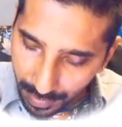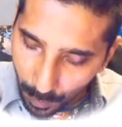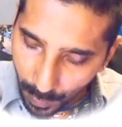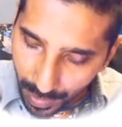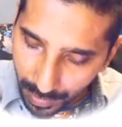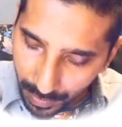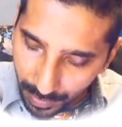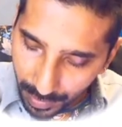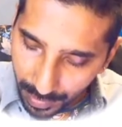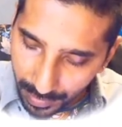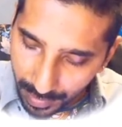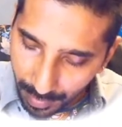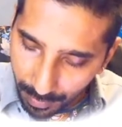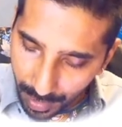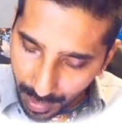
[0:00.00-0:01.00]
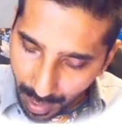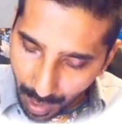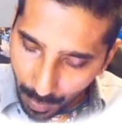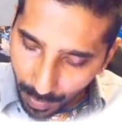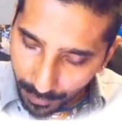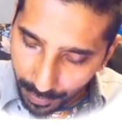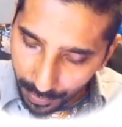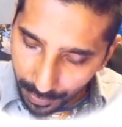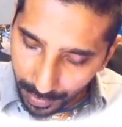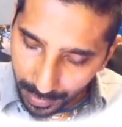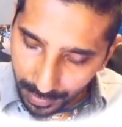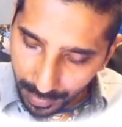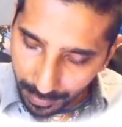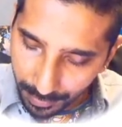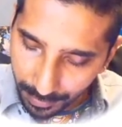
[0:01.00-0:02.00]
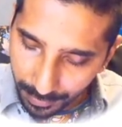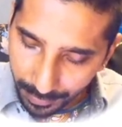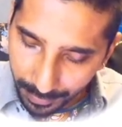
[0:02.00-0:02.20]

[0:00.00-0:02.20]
when you need them, however you need them.